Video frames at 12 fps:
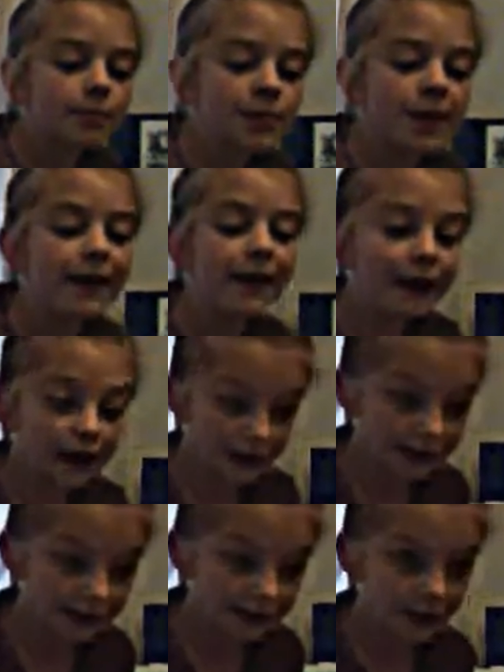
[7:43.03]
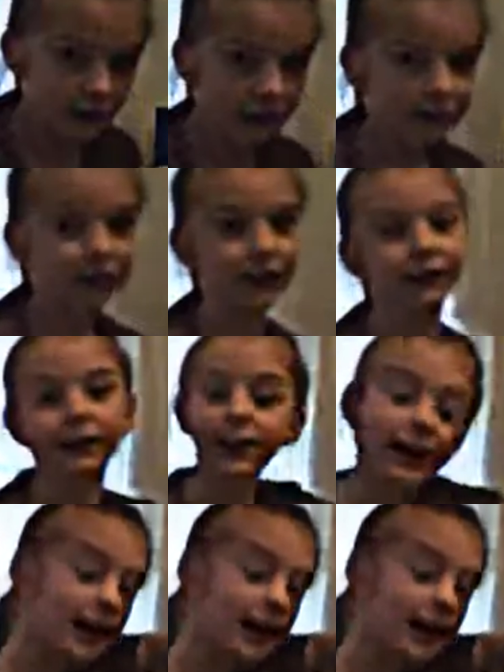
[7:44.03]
the A could say